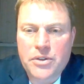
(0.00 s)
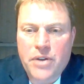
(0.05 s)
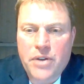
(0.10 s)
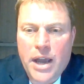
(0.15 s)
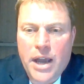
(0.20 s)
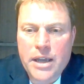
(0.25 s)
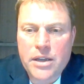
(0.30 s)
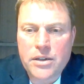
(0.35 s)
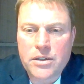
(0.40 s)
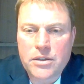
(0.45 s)

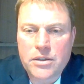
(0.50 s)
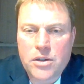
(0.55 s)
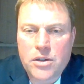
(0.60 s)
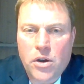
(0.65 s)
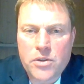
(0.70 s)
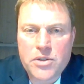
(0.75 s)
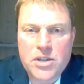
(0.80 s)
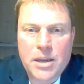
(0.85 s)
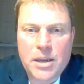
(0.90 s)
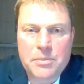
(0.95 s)
Dragon
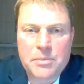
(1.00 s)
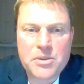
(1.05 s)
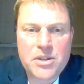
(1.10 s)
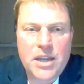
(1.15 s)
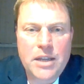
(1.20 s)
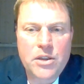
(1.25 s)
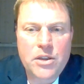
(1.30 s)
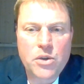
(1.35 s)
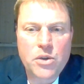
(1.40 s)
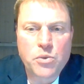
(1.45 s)
concepts
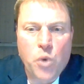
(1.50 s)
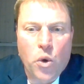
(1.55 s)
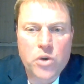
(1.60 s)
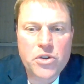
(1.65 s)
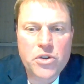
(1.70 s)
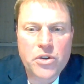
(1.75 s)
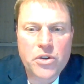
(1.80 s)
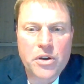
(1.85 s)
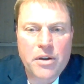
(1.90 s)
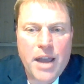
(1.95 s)
in the
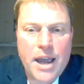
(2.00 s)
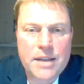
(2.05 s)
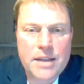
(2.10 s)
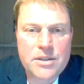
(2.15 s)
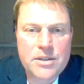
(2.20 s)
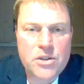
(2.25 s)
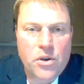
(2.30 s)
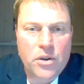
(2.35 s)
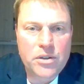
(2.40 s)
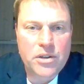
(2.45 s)
water,
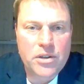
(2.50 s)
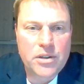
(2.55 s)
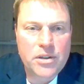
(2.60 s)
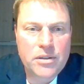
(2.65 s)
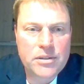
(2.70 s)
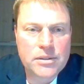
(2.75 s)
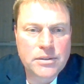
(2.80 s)
hands-on.